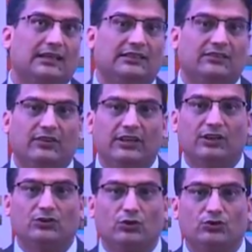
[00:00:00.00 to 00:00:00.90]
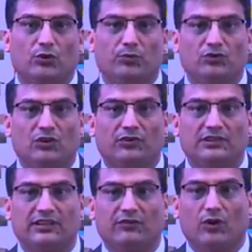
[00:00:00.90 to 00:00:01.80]
like 3 years or so, mutual
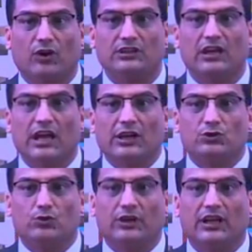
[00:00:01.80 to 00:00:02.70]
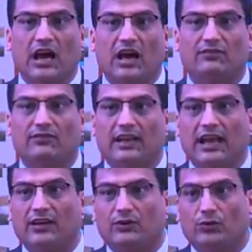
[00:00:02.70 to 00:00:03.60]
funds have got 2.5
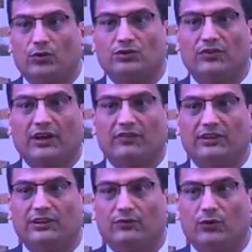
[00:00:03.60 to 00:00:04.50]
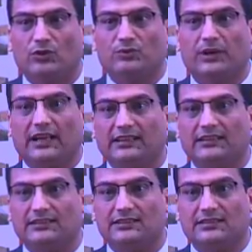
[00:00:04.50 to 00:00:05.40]
lakh crores of equity flows, but I
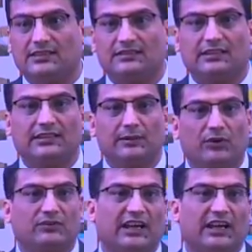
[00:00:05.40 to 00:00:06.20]
think this is just the tip of the